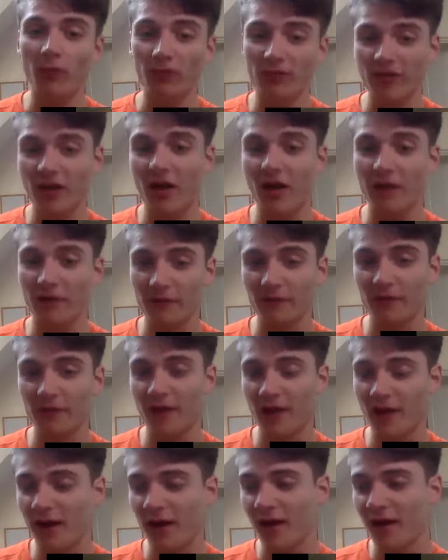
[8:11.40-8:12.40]
stuff
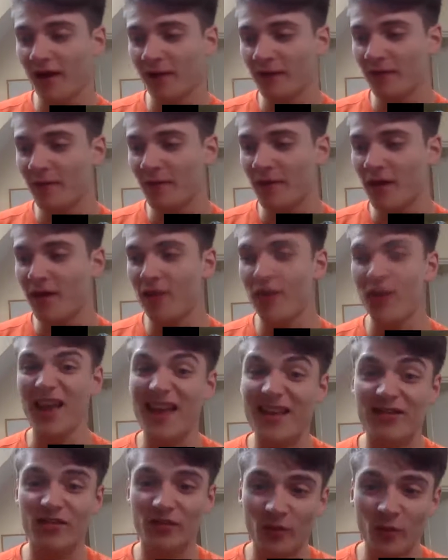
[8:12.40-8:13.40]
that
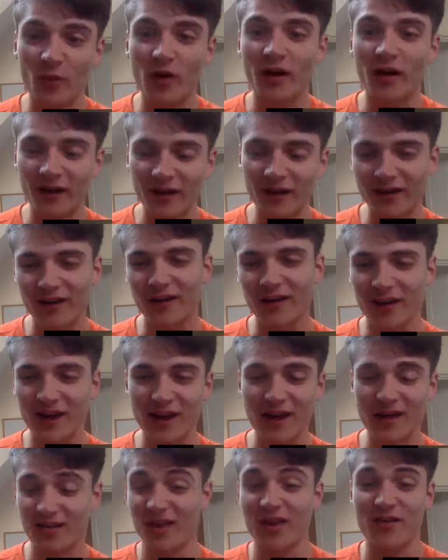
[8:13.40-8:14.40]
isn't work
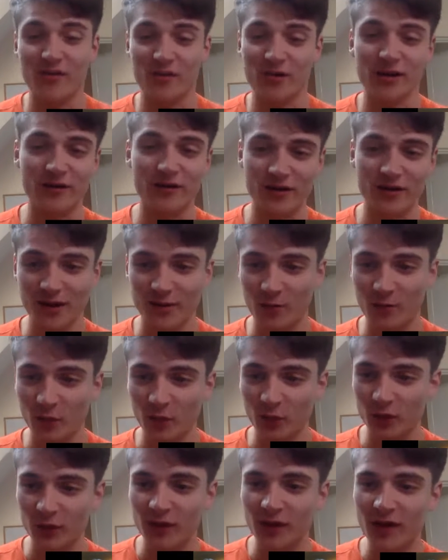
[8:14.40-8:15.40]
is really, really
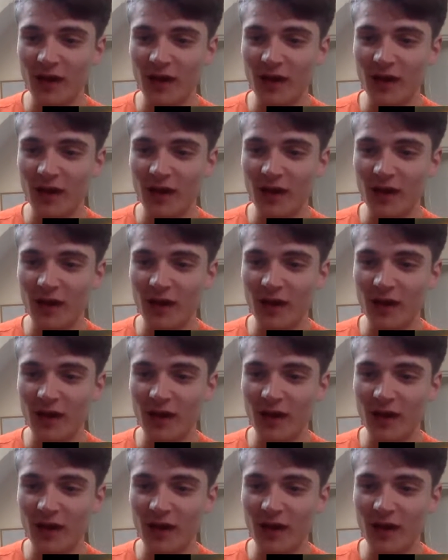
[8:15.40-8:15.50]
important.